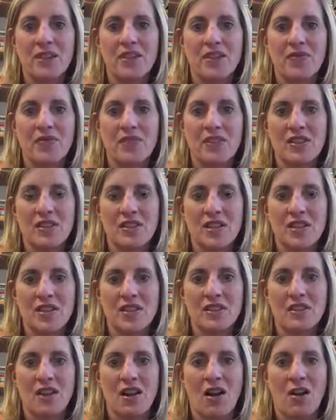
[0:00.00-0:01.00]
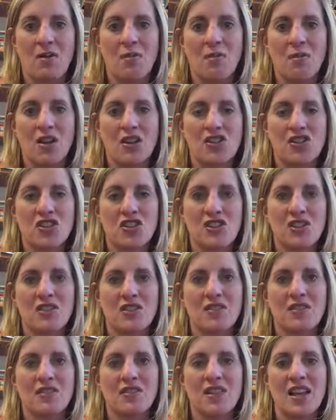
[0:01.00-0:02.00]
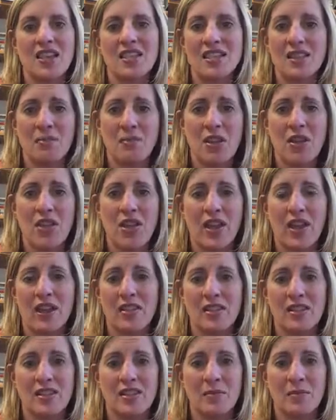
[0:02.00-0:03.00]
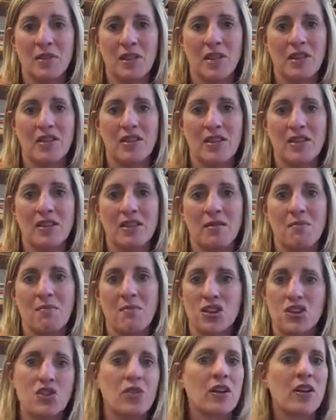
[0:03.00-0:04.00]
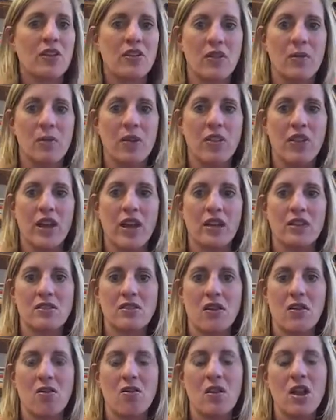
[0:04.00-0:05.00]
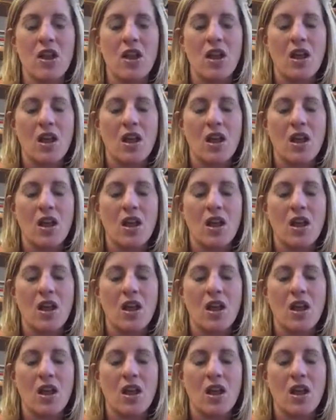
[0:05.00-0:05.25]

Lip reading: differences are much less than we think and the similarities are much greater than we think. So,